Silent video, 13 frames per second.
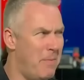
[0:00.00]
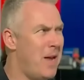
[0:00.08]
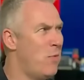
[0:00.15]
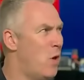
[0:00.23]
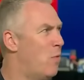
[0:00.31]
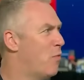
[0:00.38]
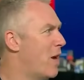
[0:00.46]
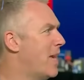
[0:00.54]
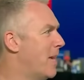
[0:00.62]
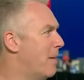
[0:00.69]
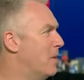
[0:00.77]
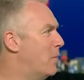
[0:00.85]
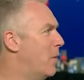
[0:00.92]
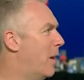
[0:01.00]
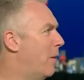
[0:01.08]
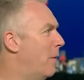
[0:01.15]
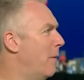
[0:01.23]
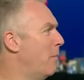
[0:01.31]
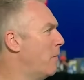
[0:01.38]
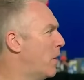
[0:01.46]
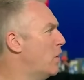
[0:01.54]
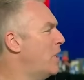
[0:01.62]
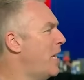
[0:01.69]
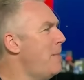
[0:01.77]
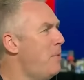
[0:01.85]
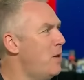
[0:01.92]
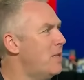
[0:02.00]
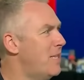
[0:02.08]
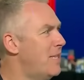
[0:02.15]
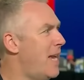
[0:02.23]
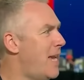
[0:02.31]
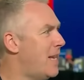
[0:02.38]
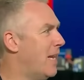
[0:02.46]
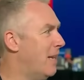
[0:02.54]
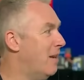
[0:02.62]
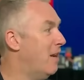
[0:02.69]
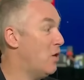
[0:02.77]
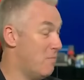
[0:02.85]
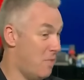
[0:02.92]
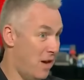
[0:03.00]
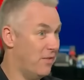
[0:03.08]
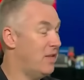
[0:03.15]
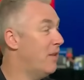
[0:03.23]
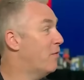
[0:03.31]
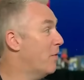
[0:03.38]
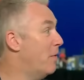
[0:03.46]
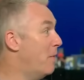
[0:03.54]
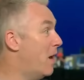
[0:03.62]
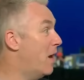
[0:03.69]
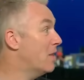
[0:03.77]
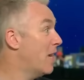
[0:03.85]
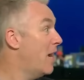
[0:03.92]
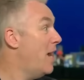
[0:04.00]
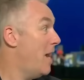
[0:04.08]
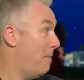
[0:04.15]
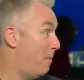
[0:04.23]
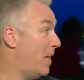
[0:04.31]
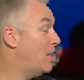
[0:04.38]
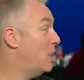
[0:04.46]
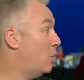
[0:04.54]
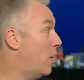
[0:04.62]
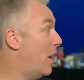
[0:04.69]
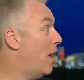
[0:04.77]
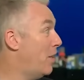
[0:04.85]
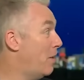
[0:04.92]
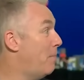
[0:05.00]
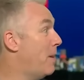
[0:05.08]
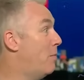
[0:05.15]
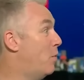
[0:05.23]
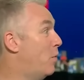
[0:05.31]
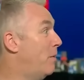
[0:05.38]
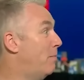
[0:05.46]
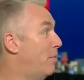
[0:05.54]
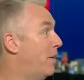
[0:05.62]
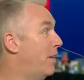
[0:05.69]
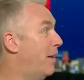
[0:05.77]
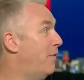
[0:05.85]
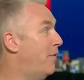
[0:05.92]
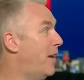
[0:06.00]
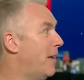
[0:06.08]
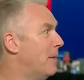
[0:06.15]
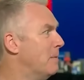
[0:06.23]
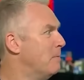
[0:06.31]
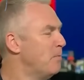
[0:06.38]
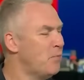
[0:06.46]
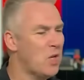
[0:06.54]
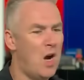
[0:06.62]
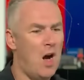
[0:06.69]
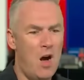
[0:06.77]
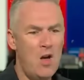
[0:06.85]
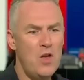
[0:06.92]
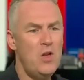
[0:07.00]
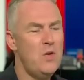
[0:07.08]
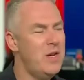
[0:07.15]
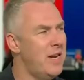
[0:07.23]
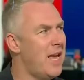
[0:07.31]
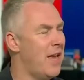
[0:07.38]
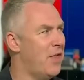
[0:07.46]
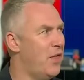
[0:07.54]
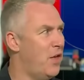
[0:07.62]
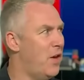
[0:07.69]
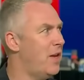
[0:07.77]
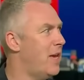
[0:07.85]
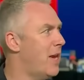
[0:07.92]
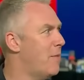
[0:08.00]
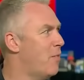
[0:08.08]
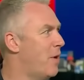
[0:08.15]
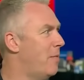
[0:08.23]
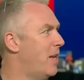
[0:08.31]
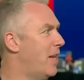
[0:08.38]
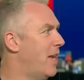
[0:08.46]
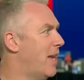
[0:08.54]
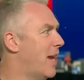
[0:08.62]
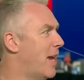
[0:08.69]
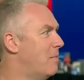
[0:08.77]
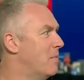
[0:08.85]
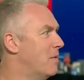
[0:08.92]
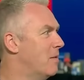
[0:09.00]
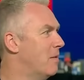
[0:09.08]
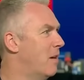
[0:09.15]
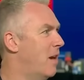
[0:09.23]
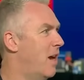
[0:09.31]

may well break him as well, because he puts his head in, you might have seen from The Mask, in places where other people wouldn't put their feet. Are you going to get 38 Premier League games